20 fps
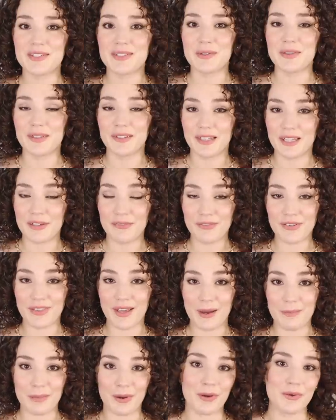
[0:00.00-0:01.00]
So the link for
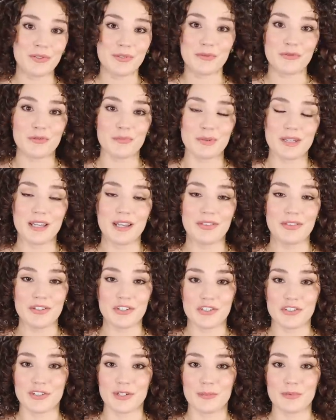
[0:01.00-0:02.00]
that post will be in the
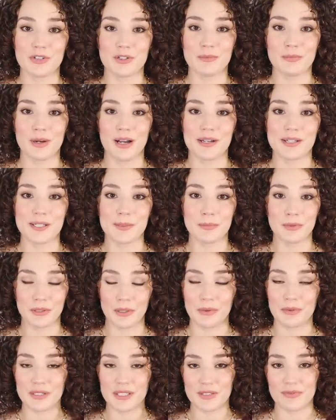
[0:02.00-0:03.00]
description box
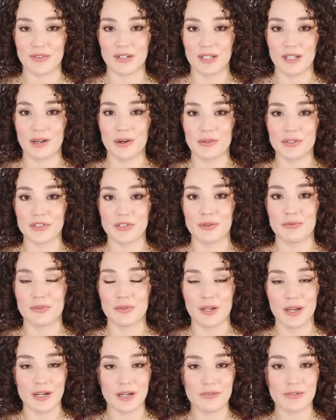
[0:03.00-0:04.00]
below this video. So if
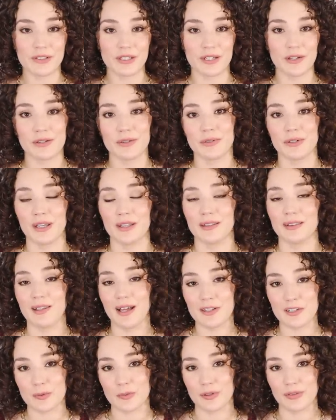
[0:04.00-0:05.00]
you head over there, you'll get
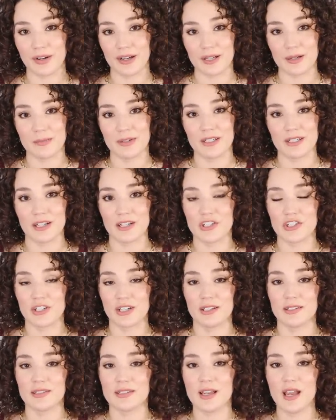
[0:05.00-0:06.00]
lots more
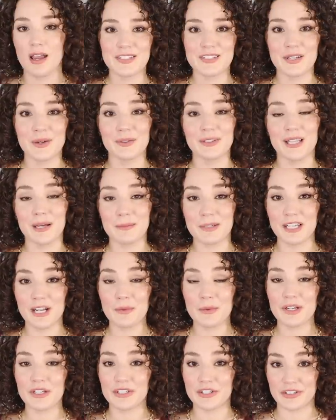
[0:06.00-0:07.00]
recommendations. So let me know
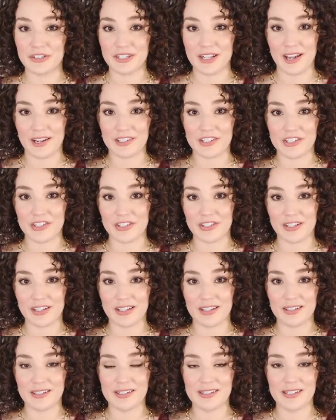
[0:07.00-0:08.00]
what your texture
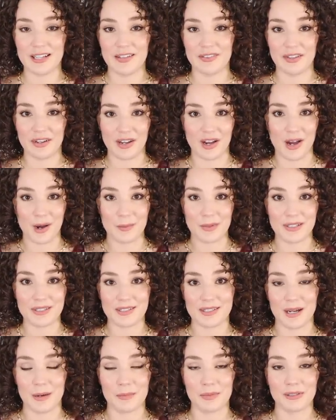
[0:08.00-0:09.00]
is in the comments
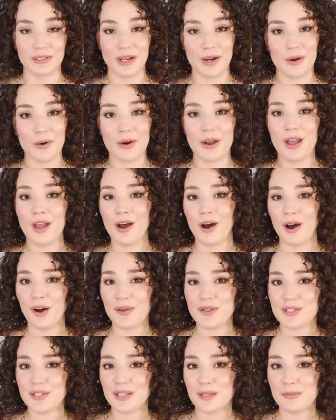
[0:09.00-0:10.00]
down below.
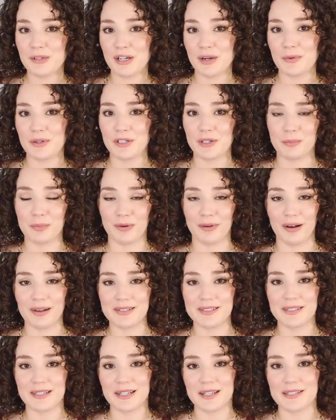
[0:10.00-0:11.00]
Also, let me know what your
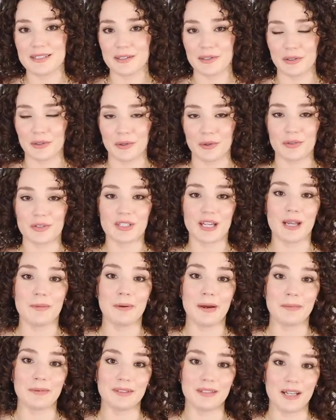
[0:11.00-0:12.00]
porosity is and curl type.
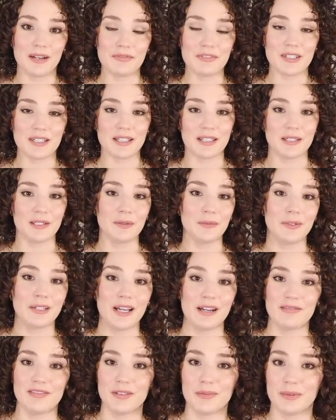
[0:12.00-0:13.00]
I would love to hear what
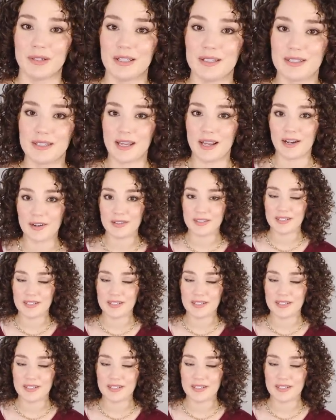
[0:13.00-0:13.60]
everyone's hair